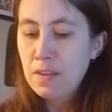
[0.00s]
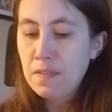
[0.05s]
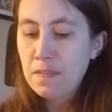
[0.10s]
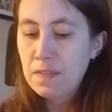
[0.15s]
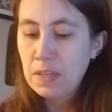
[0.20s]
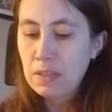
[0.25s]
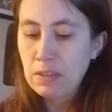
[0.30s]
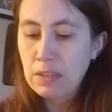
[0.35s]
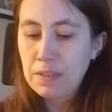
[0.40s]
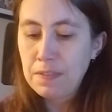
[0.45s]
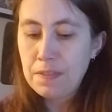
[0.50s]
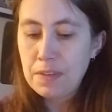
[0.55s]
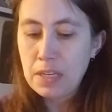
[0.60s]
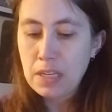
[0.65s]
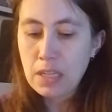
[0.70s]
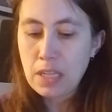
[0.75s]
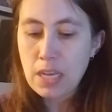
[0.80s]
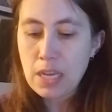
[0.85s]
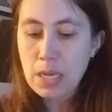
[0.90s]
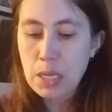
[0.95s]
Berry
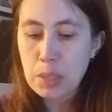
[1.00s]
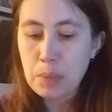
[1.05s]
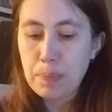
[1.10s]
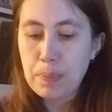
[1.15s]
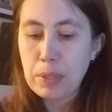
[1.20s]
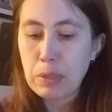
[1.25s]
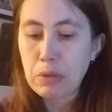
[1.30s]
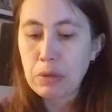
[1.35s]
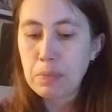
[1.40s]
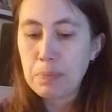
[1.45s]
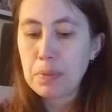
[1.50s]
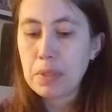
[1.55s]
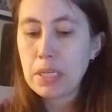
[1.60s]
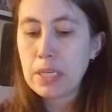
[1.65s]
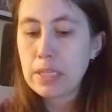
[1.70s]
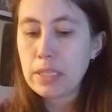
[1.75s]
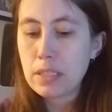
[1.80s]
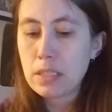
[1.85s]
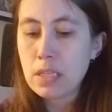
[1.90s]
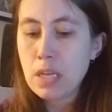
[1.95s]
Vanilla, and Berry
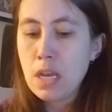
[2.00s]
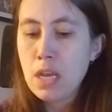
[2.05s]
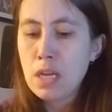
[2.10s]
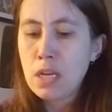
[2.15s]
Bliss.